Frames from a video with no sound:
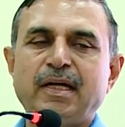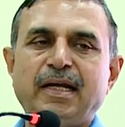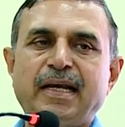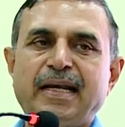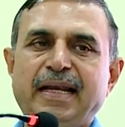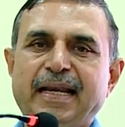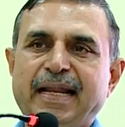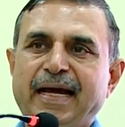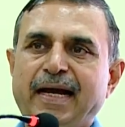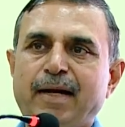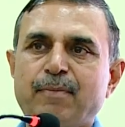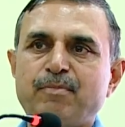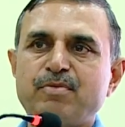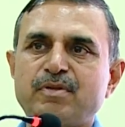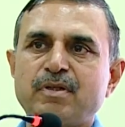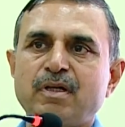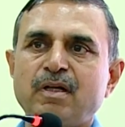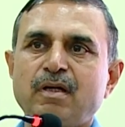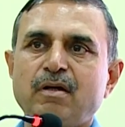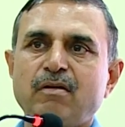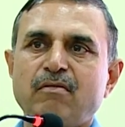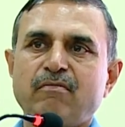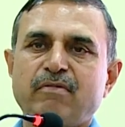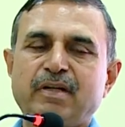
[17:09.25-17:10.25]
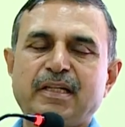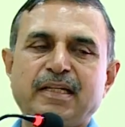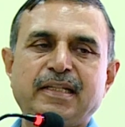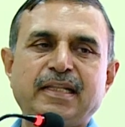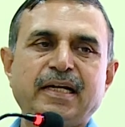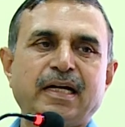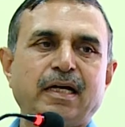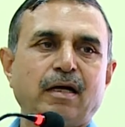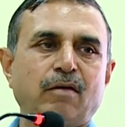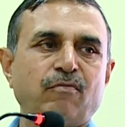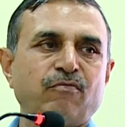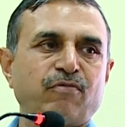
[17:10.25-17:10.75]
labs, whether
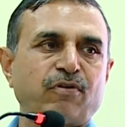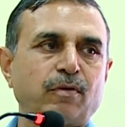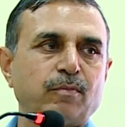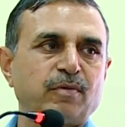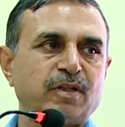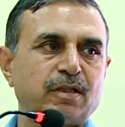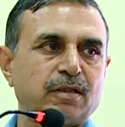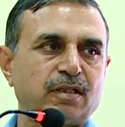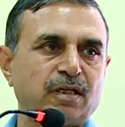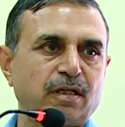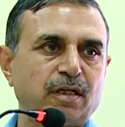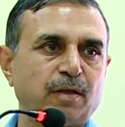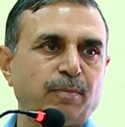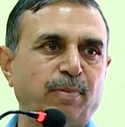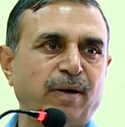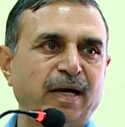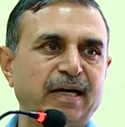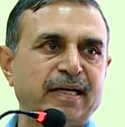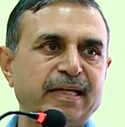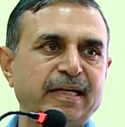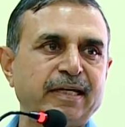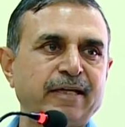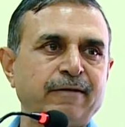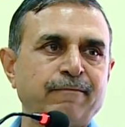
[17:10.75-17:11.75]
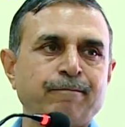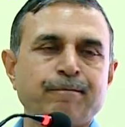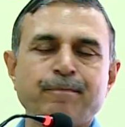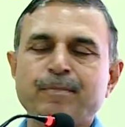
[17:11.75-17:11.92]
they come from the third party